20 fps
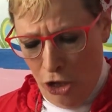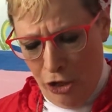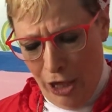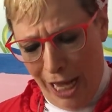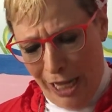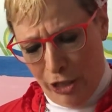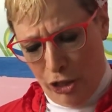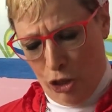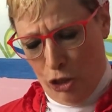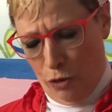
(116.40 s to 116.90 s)

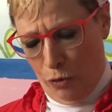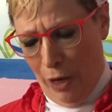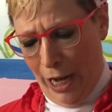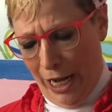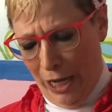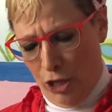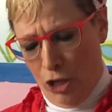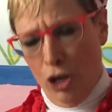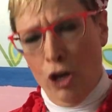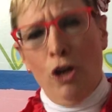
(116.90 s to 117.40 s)
That's
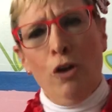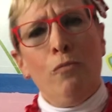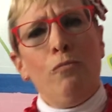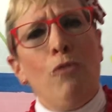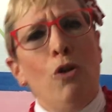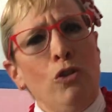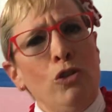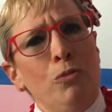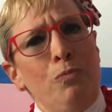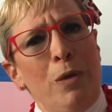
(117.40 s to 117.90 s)
strange.
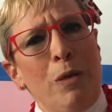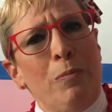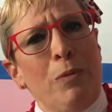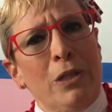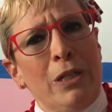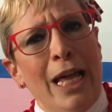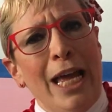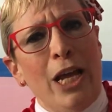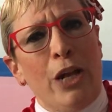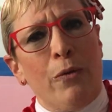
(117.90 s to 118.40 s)
Most
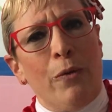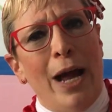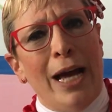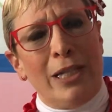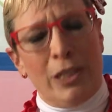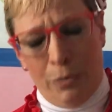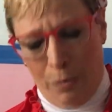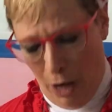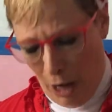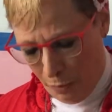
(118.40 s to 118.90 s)
people like
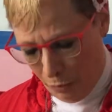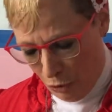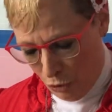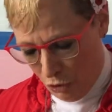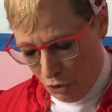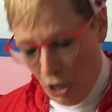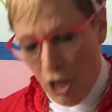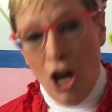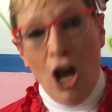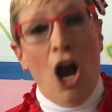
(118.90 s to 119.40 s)

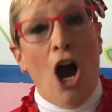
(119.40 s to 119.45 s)
grasshoppers.